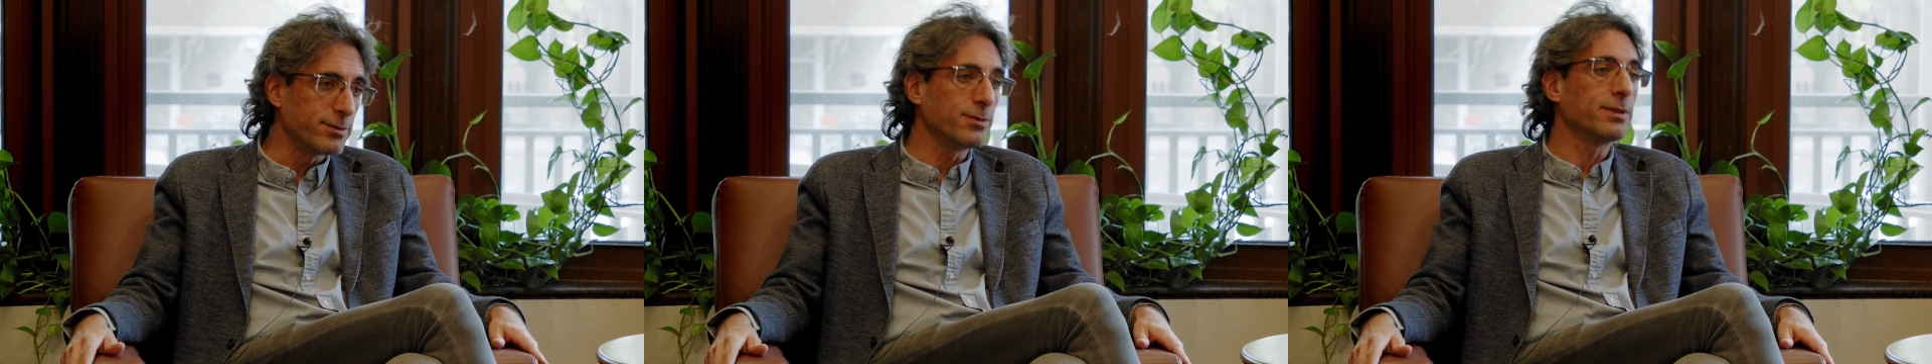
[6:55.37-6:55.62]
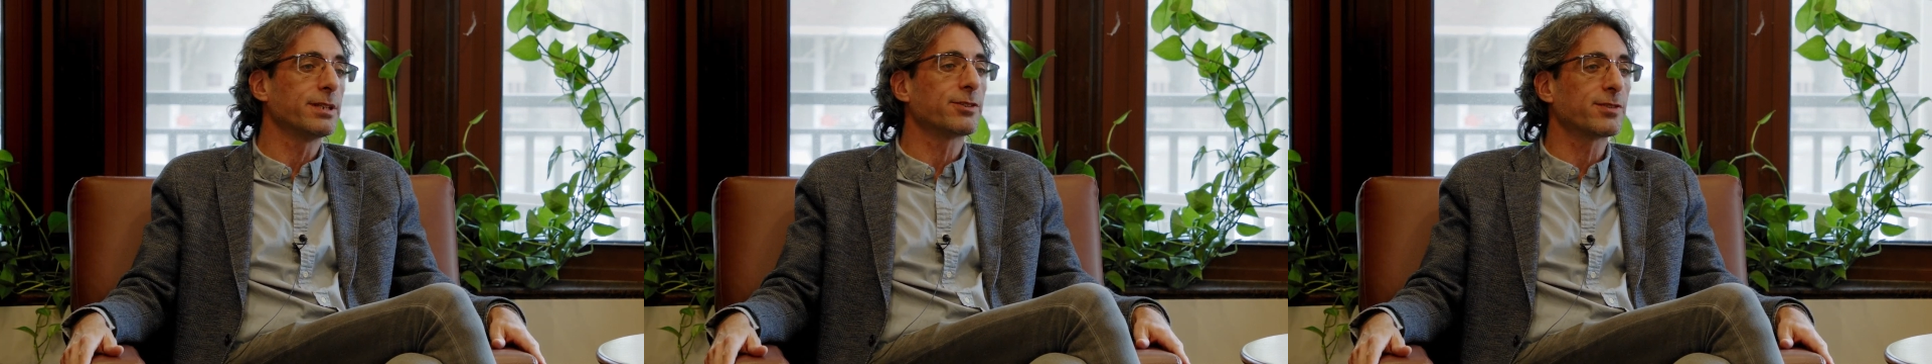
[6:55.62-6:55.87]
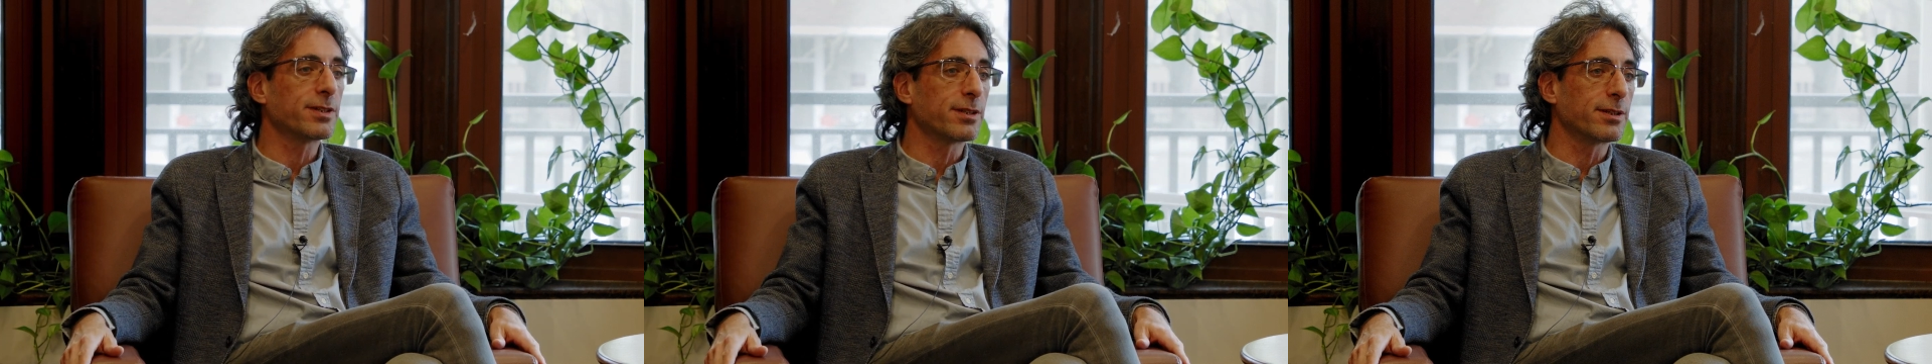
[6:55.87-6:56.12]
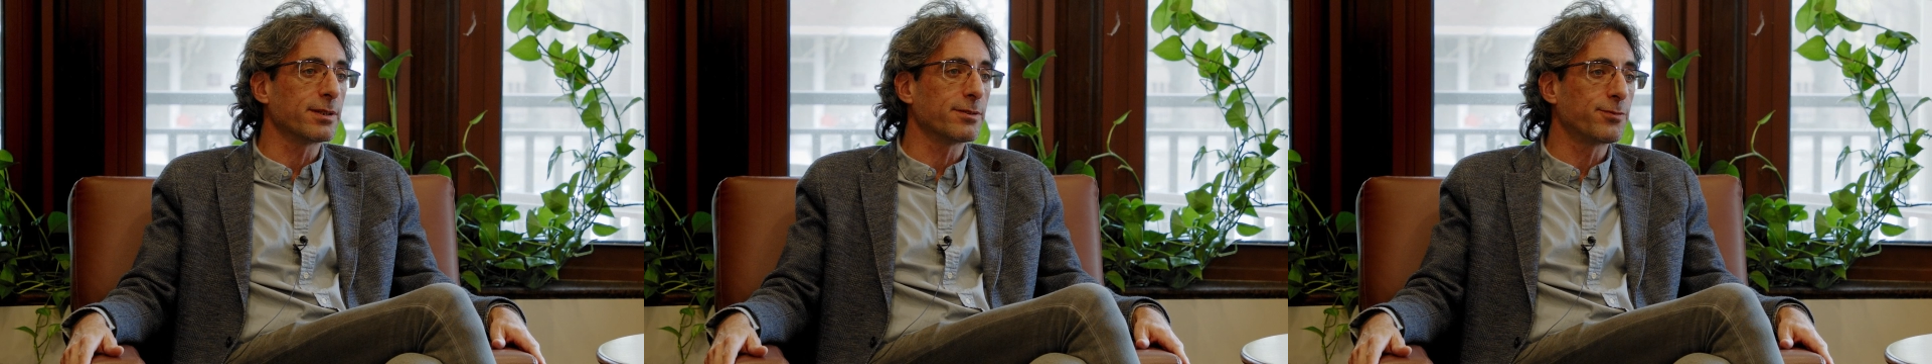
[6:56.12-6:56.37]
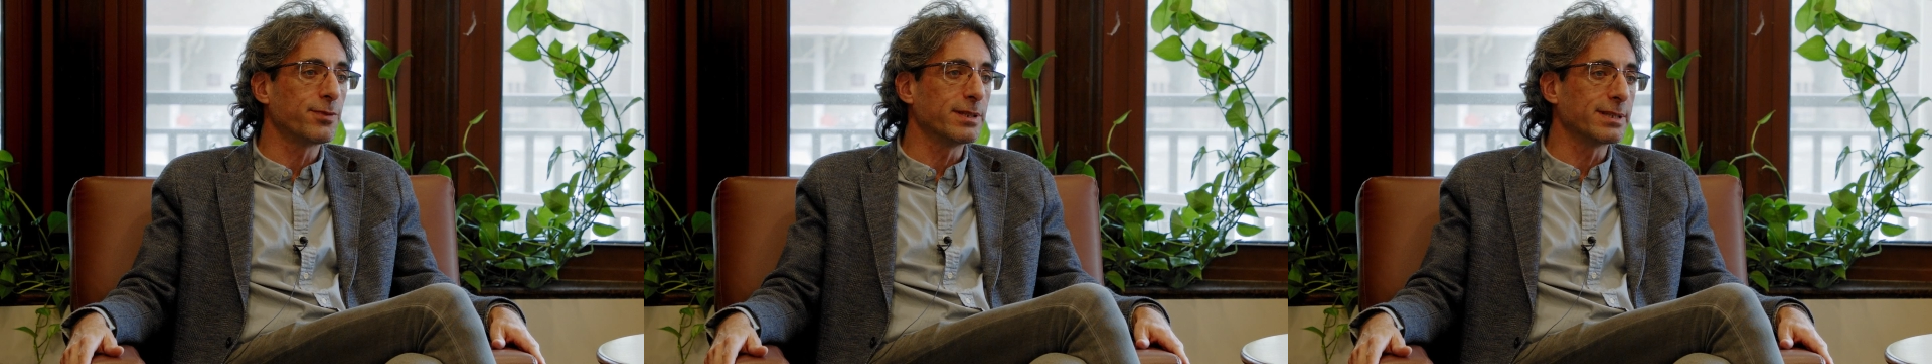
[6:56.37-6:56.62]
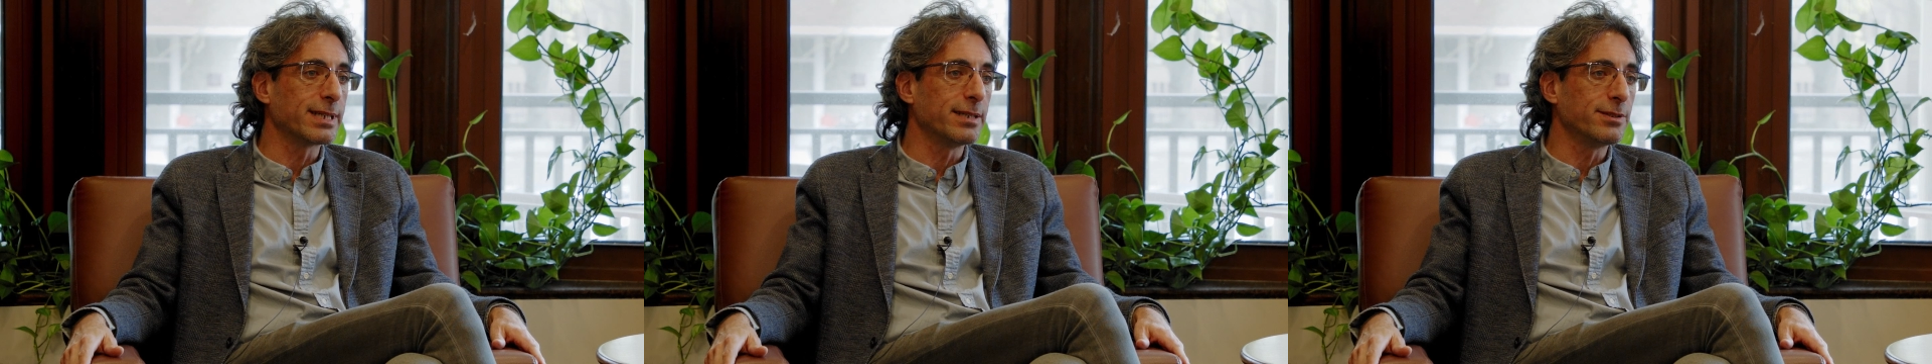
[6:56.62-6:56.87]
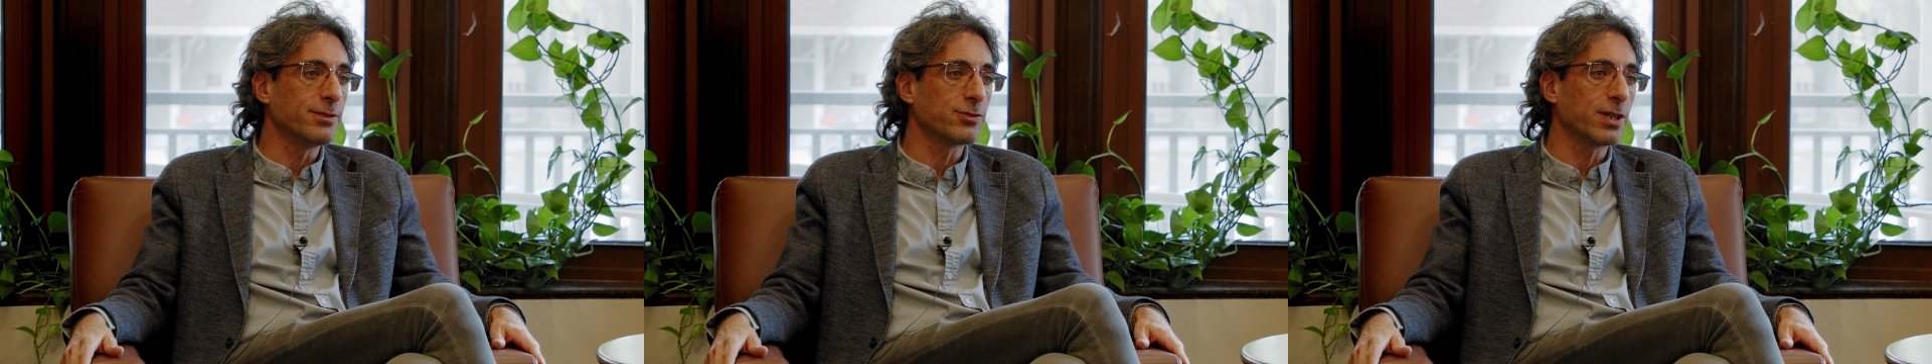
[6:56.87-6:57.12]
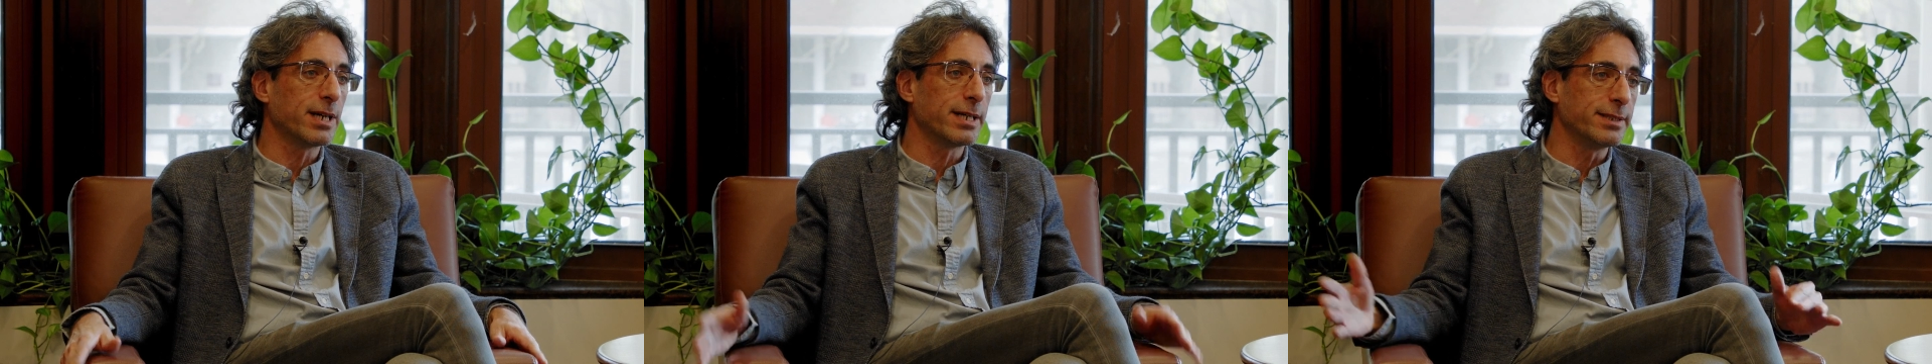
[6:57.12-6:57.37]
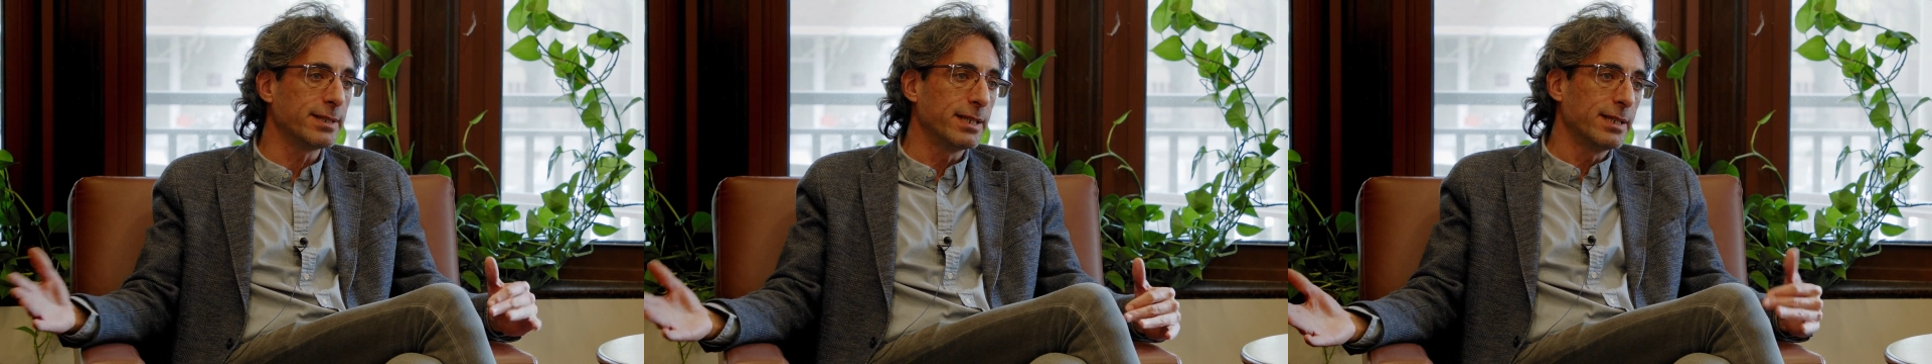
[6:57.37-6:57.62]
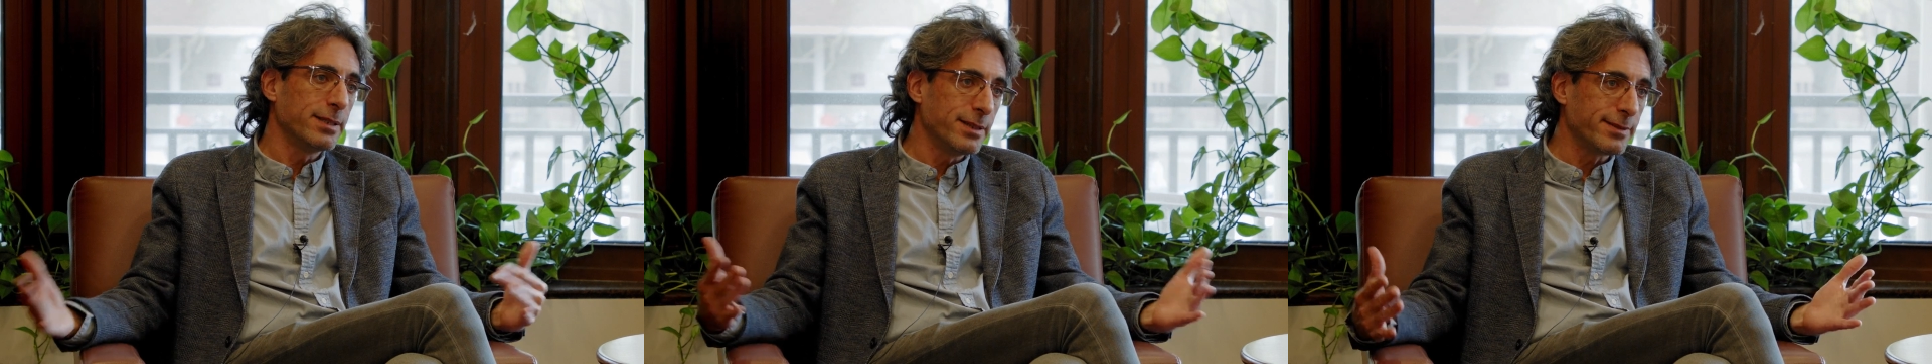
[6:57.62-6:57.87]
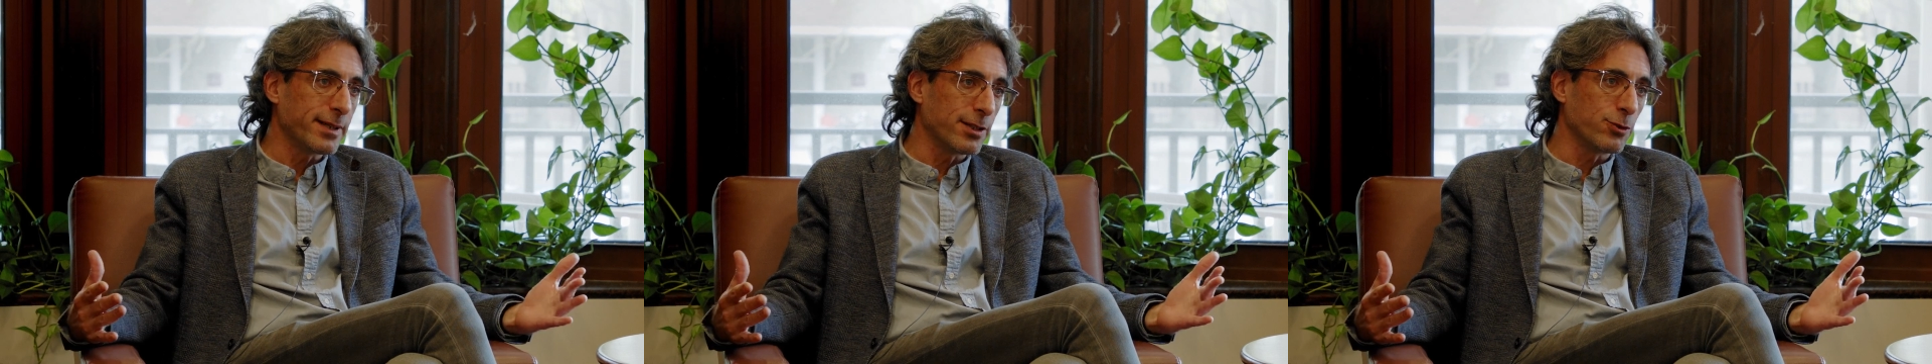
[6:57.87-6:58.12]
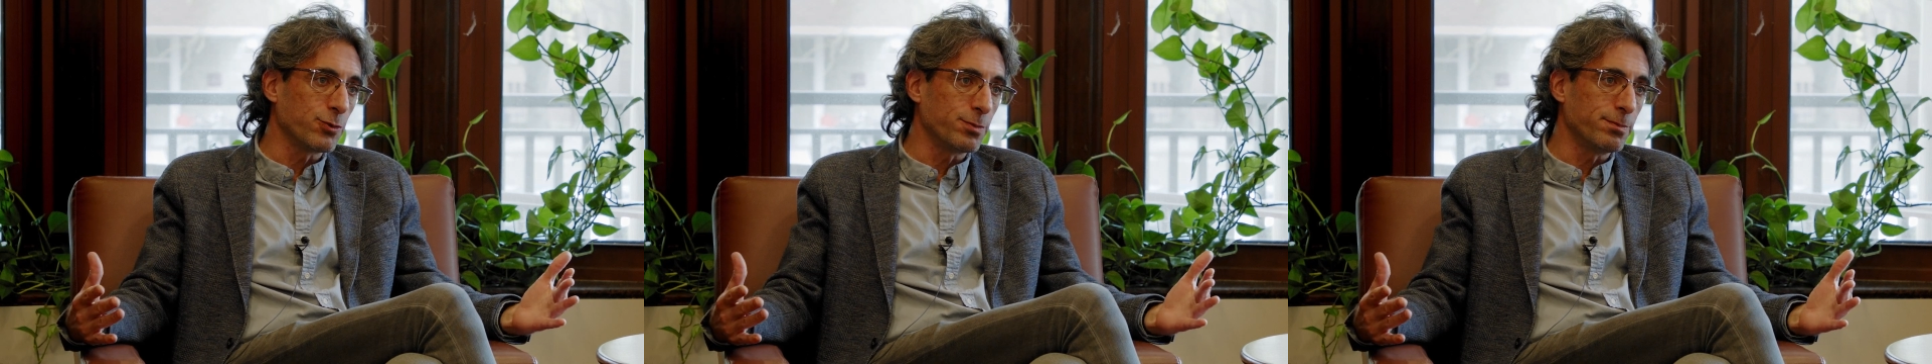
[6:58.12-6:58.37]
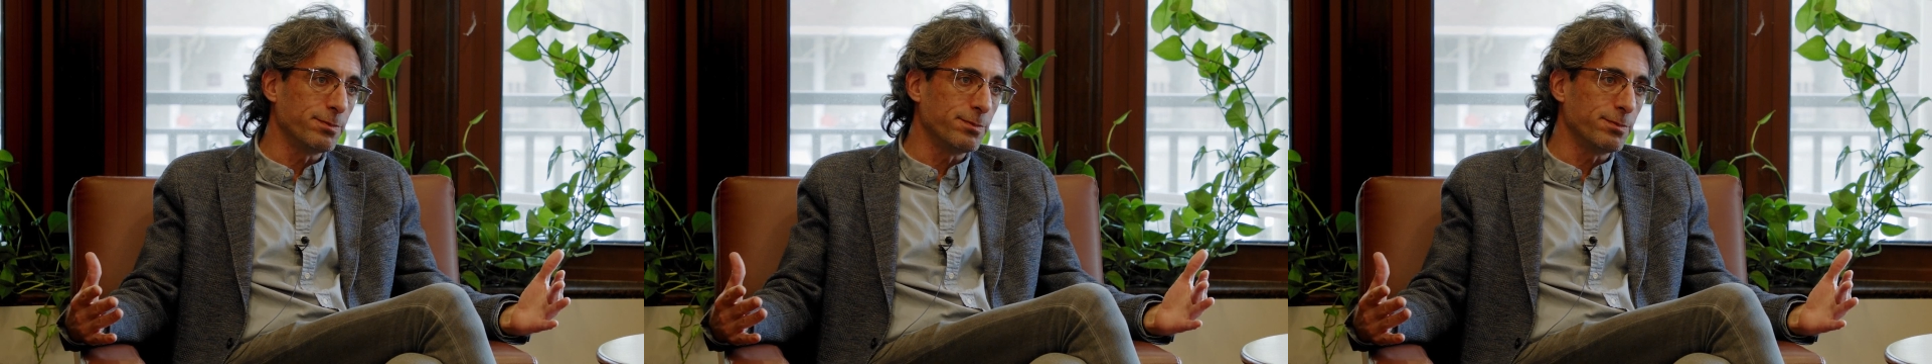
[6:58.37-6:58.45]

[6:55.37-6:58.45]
to the extent that a field can decided to